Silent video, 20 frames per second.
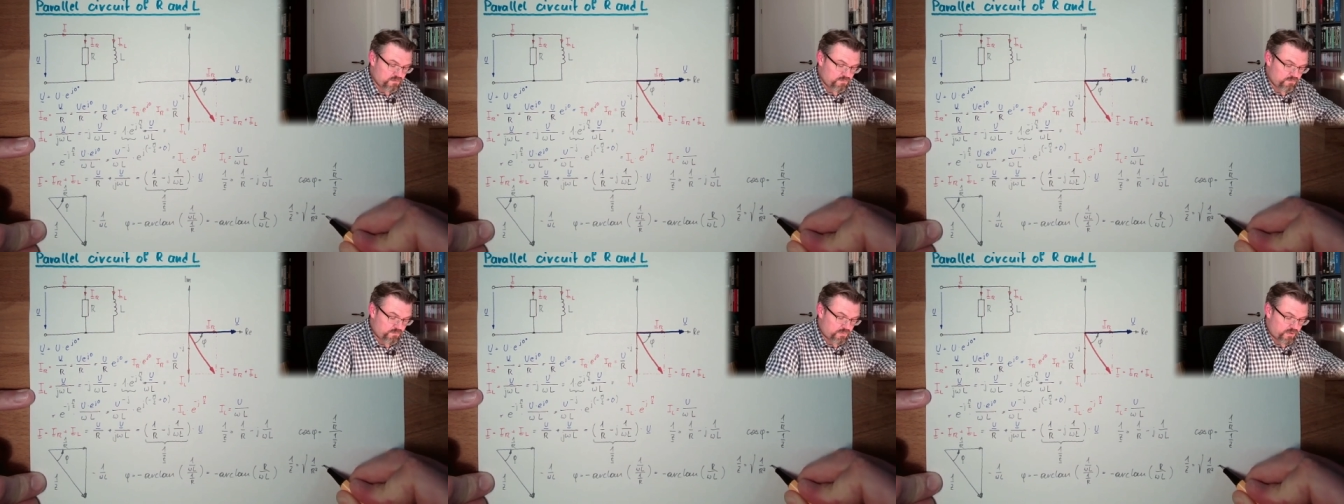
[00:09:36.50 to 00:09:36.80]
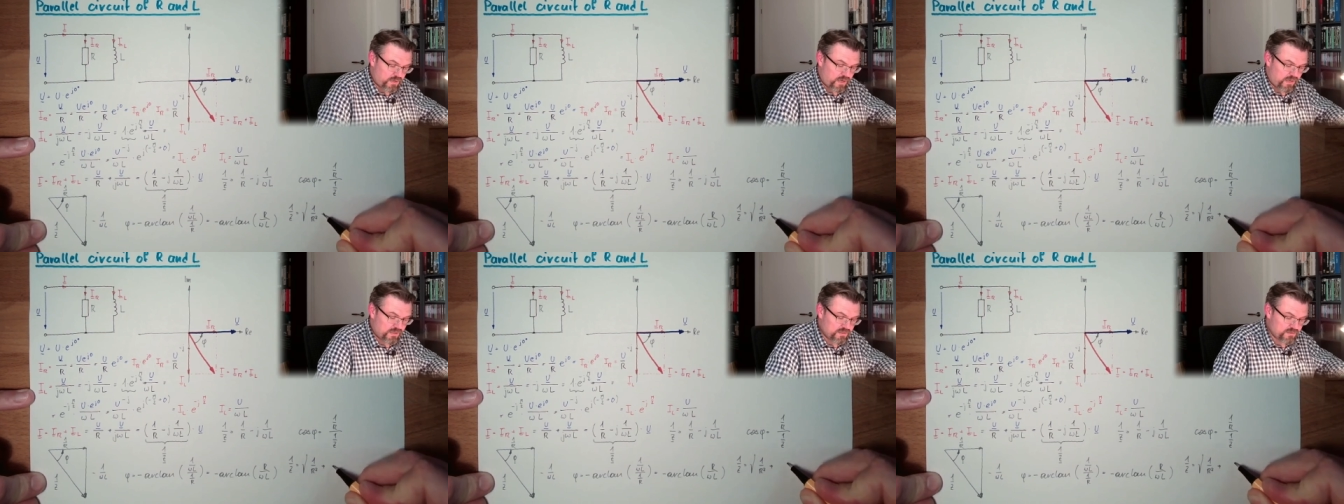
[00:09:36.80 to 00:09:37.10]

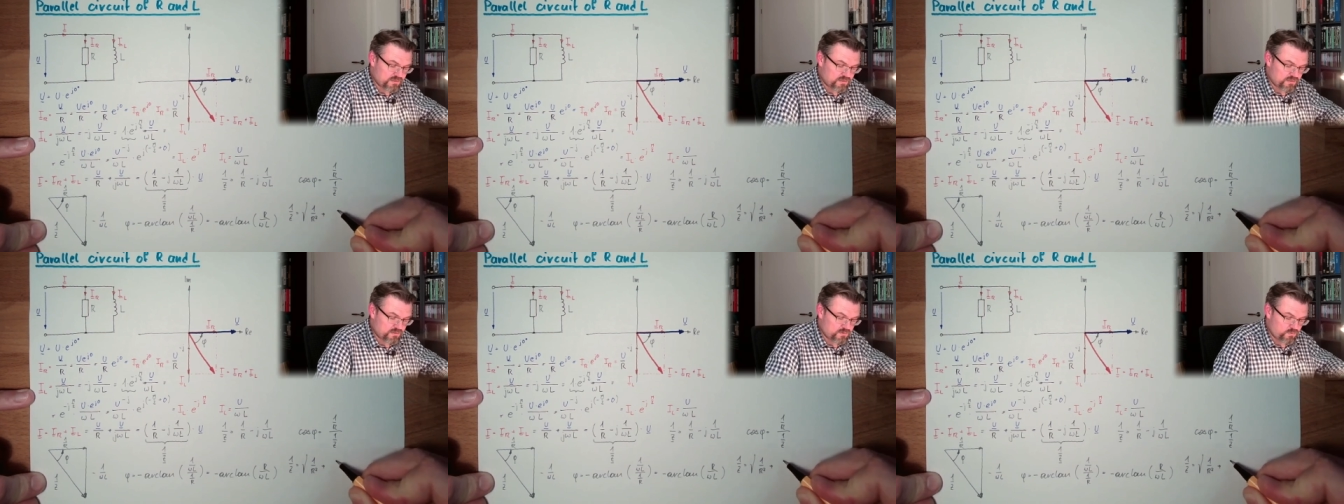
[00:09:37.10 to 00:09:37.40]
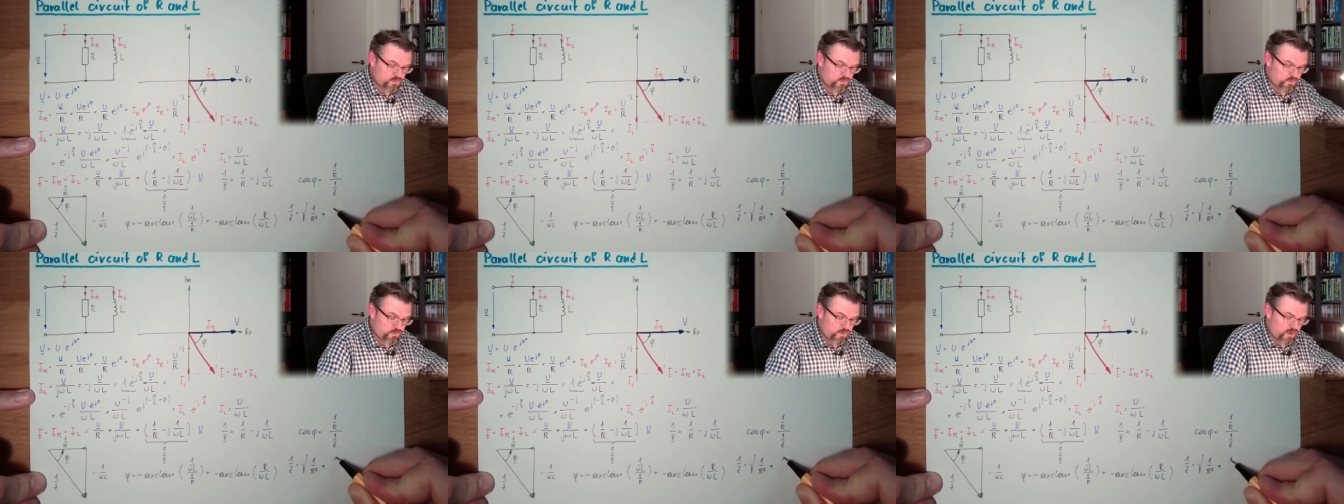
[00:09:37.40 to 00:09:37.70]
plus
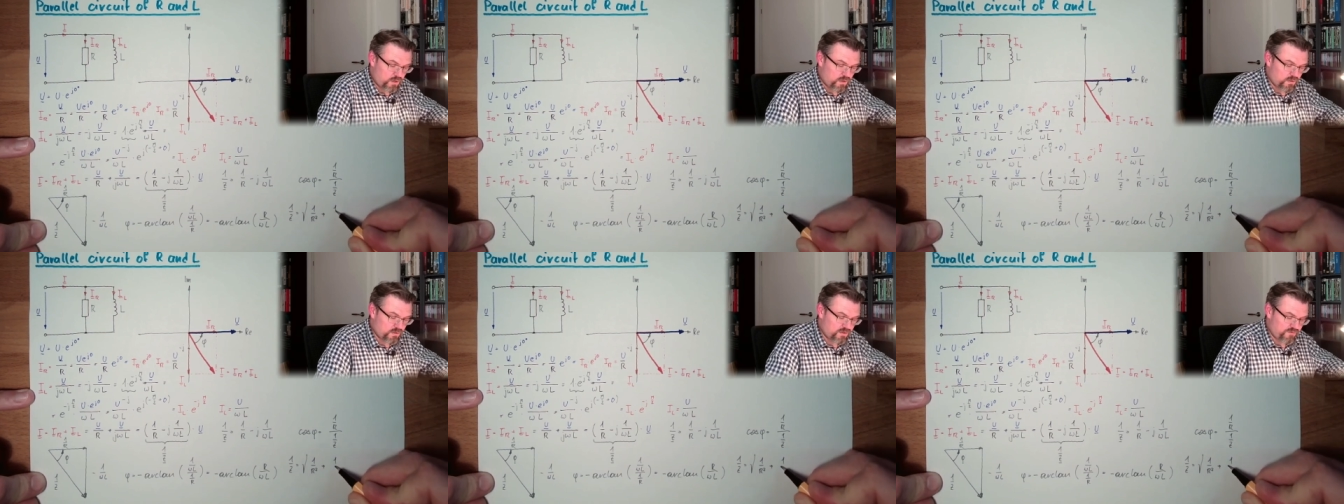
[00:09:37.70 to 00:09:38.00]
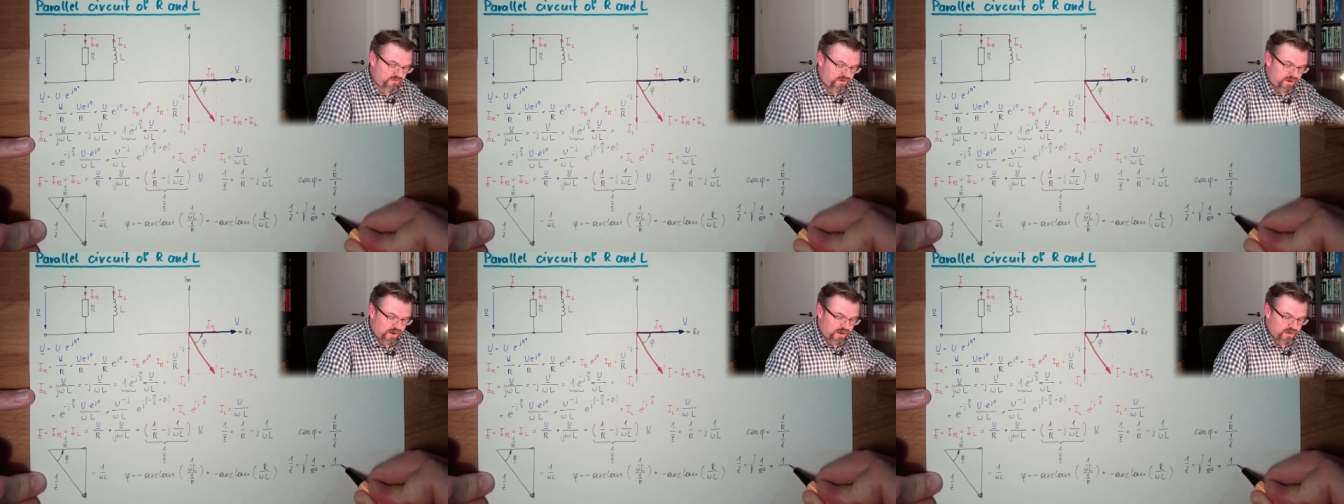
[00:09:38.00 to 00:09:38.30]
1
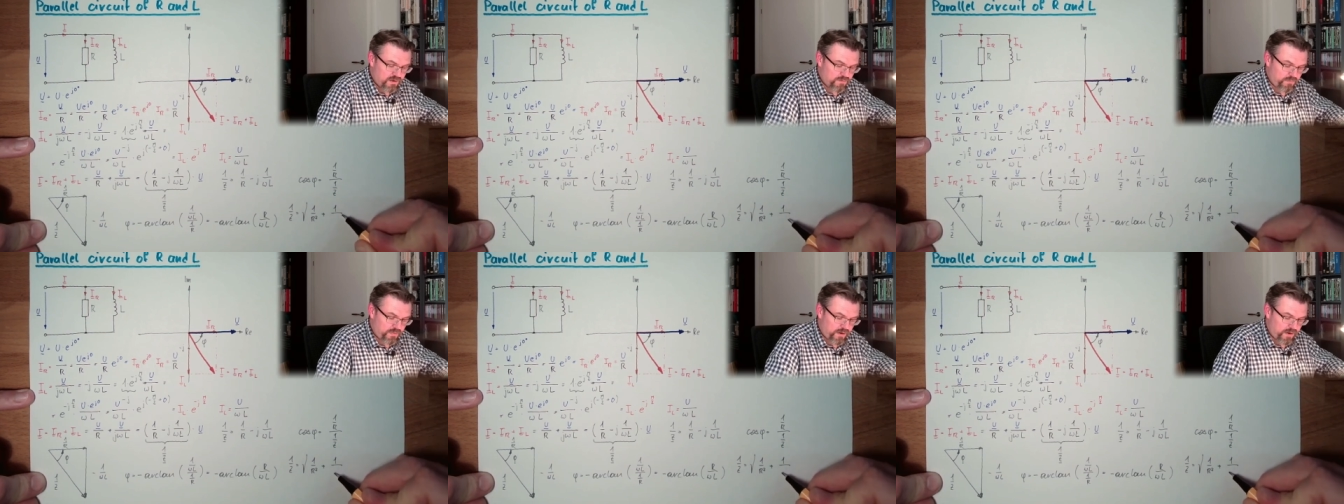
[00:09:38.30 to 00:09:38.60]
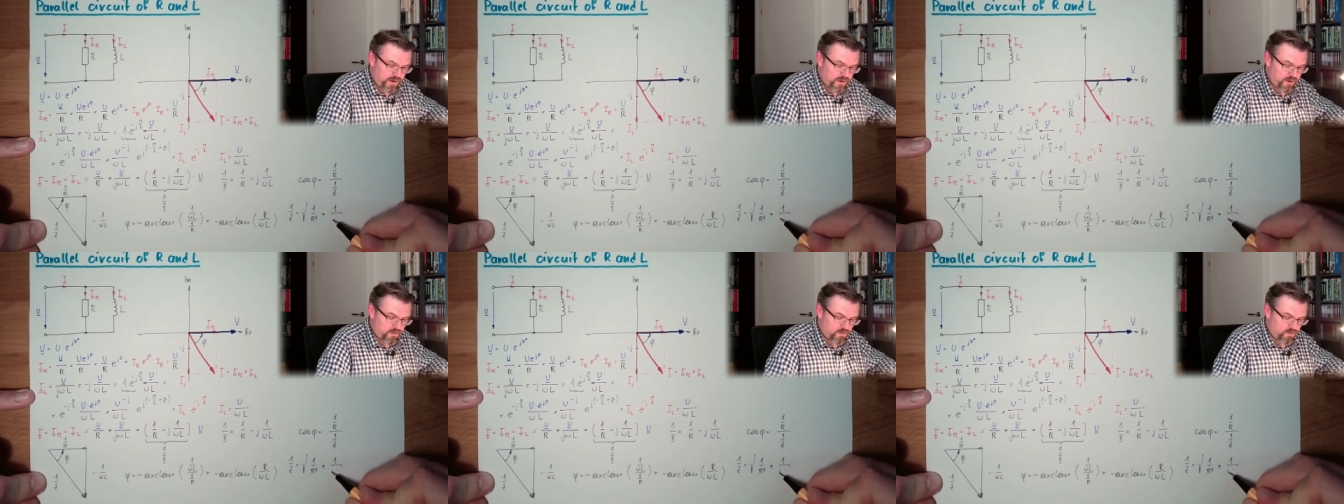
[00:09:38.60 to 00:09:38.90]
divided by